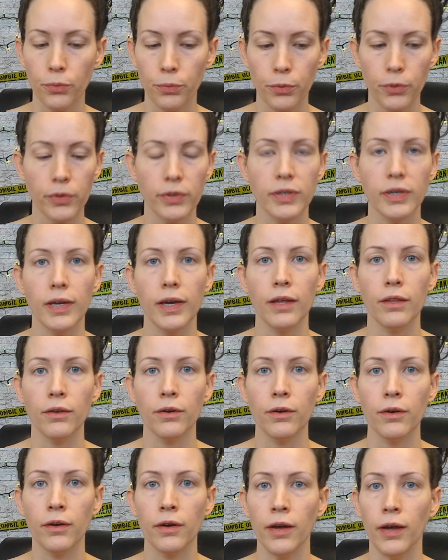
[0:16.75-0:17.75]
threw it
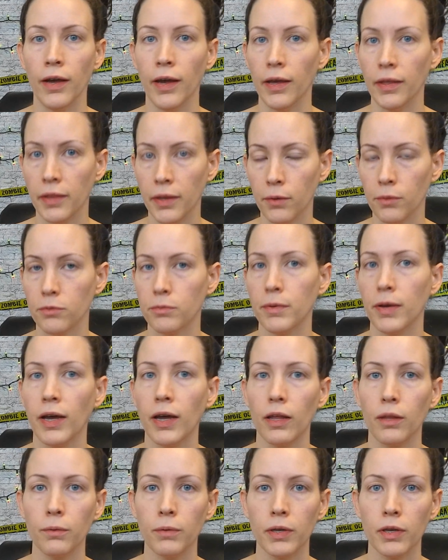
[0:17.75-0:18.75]
together, and that was my
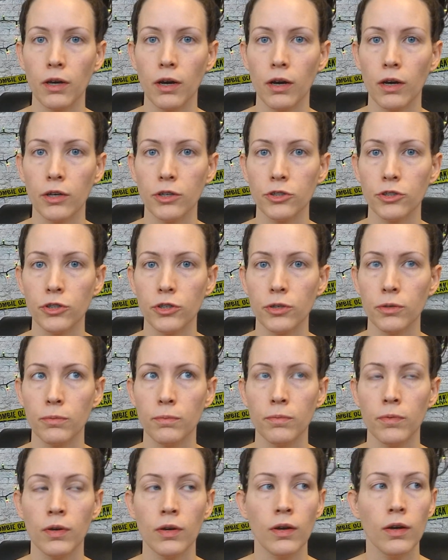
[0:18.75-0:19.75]
Halloween
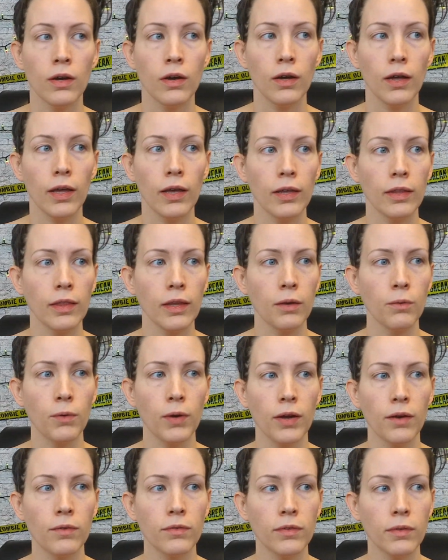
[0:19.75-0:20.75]
costume. I think
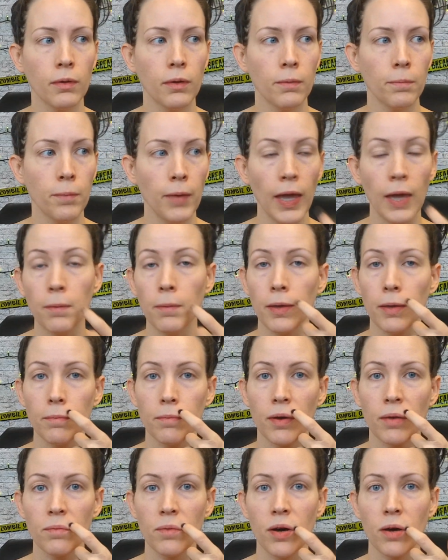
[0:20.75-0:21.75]
when I was a baby,
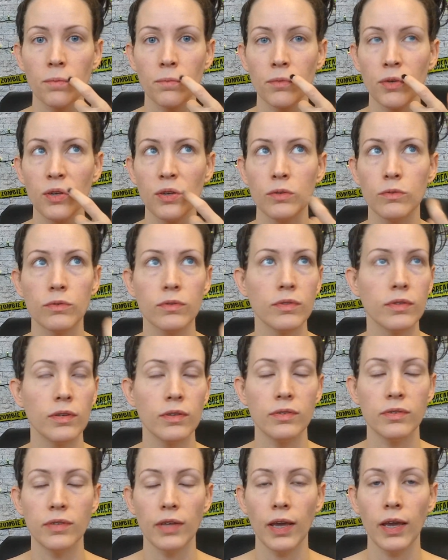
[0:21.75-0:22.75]
my mom used
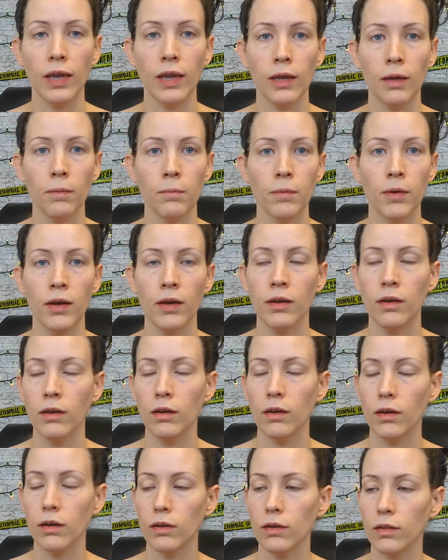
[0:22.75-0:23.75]
the same
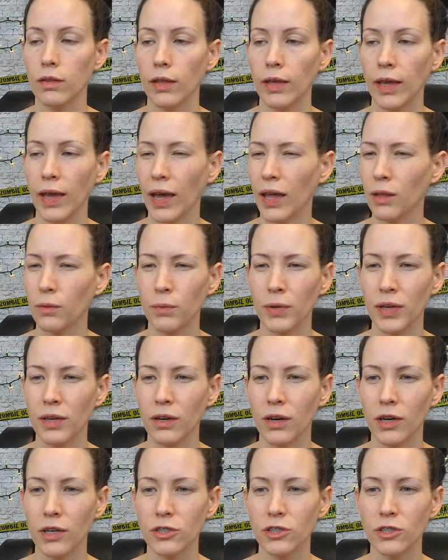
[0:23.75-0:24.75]
like Halloween
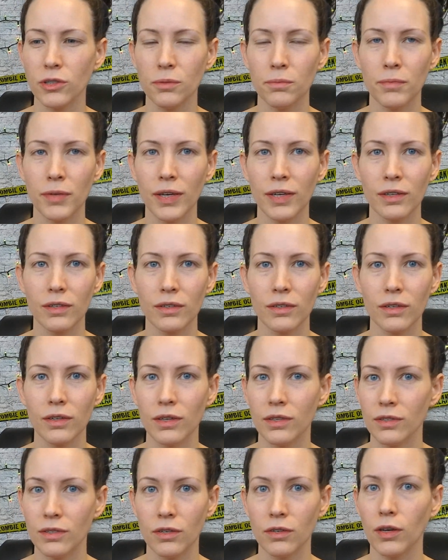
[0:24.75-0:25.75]
costume like
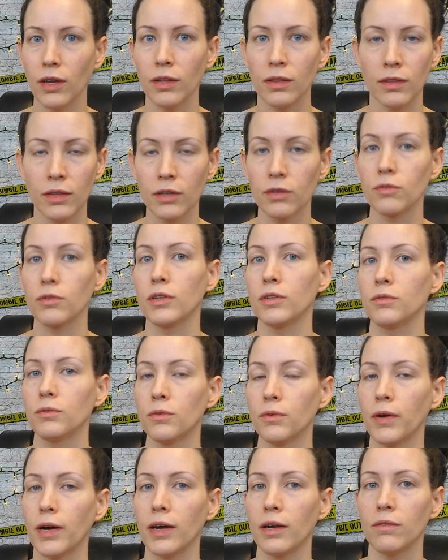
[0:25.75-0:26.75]
until I literally
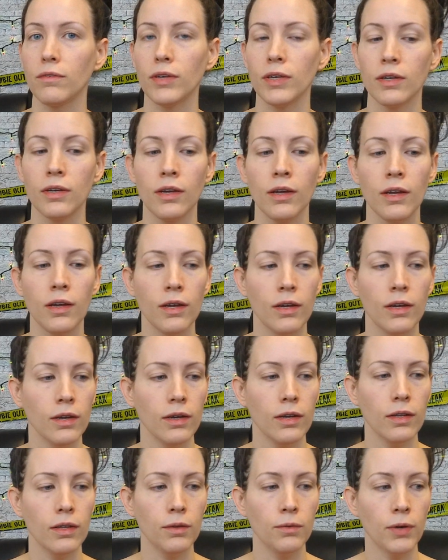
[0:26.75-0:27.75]
grew out of it.
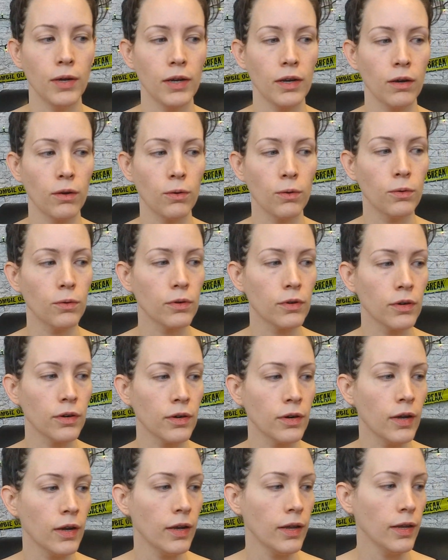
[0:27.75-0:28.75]
And then when I got
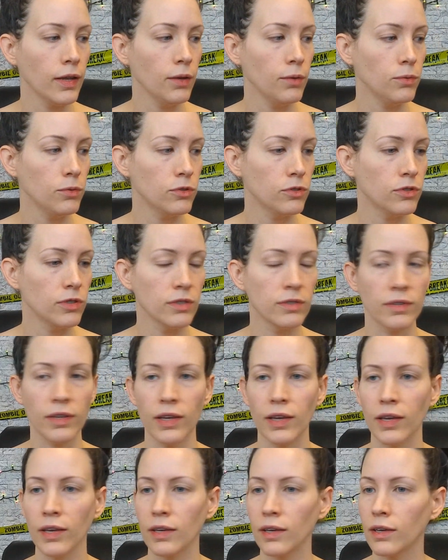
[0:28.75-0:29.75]
older, it was just
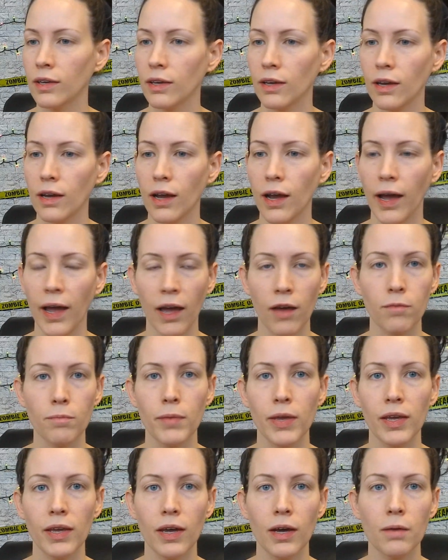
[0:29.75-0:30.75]
like I
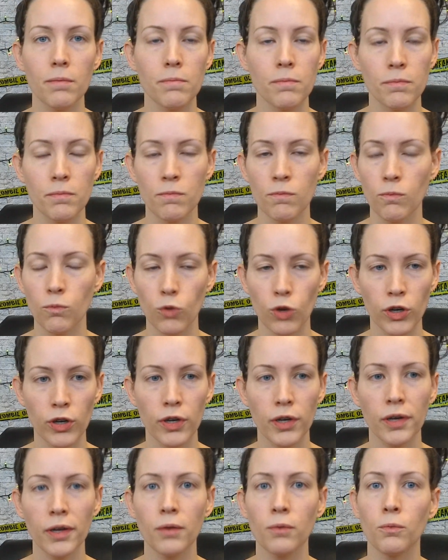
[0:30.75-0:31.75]
have makeup, we're
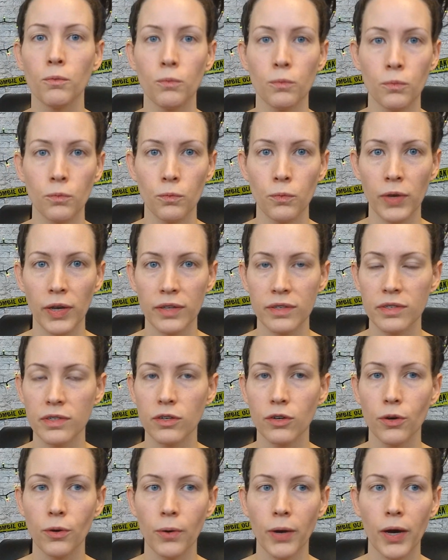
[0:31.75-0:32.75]
good, we could
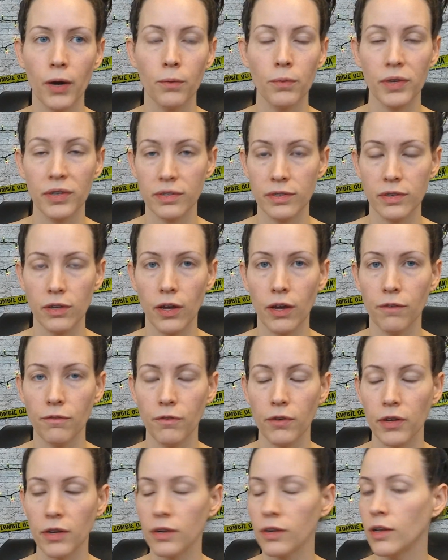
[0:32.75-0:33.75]
still go out, we could still
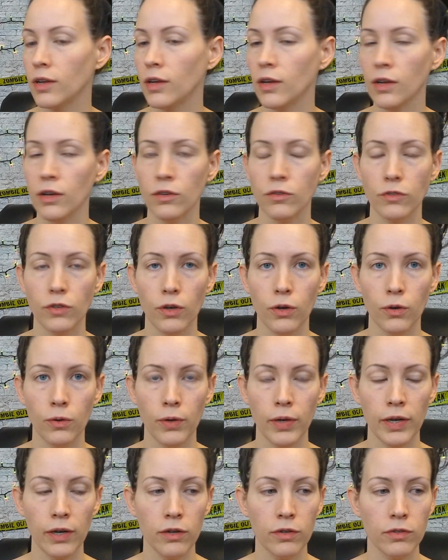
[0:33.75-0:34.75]
have fun.
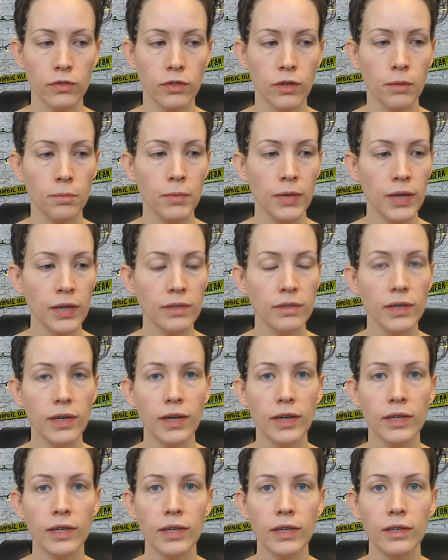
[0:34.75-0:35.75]
So here's some easy
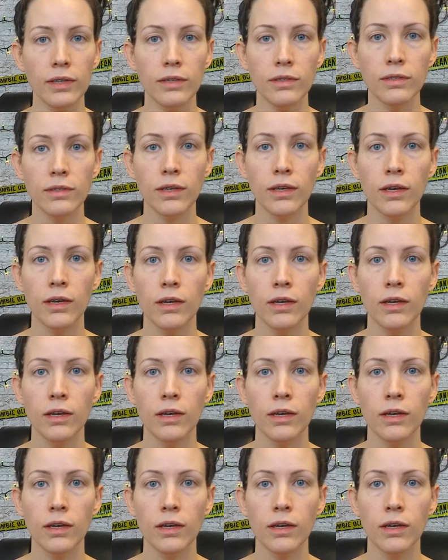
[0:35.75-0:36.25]
ideas